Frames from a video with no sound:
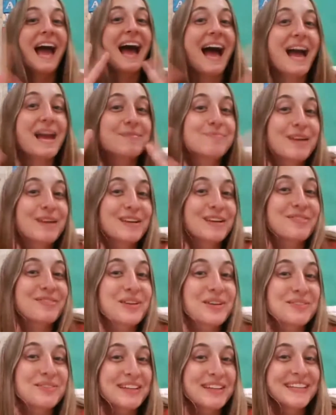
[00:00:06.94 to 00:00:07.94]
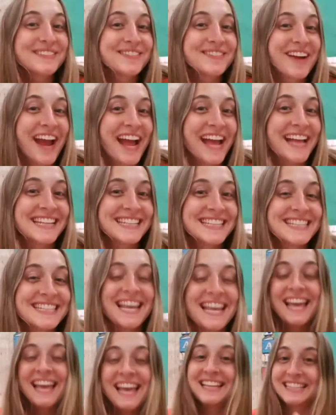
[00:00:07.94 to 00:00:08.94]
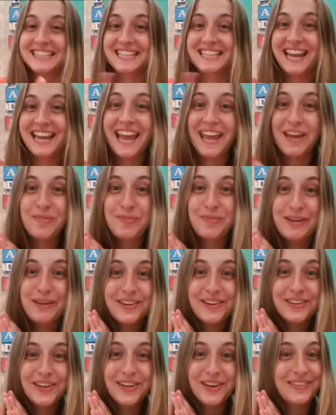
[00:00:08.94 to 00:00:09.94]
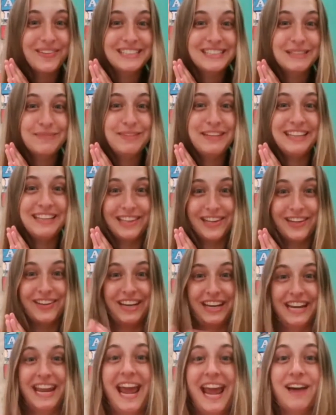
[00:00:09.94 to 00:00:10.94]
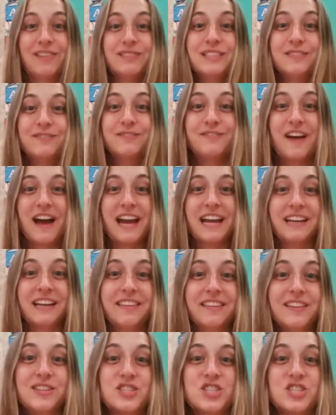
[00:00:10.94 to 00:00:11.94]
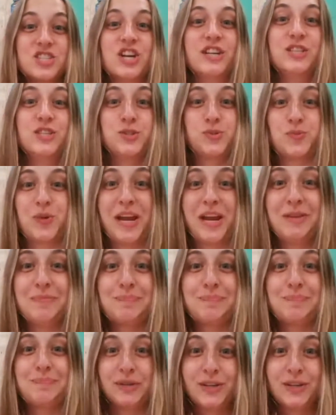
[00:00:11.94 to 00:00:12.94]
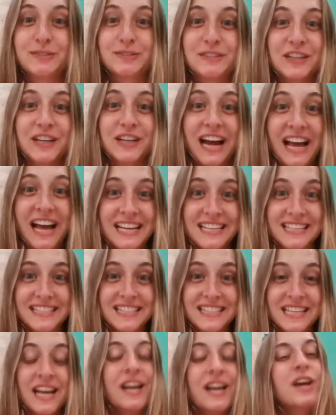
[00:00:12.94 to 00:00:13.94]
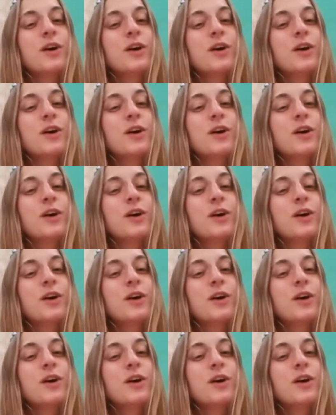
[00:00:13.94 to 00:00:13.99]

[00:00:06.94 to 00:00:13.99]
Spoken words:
Hi, my 4B friends. Today we are going to be learning how to find the just right book for us.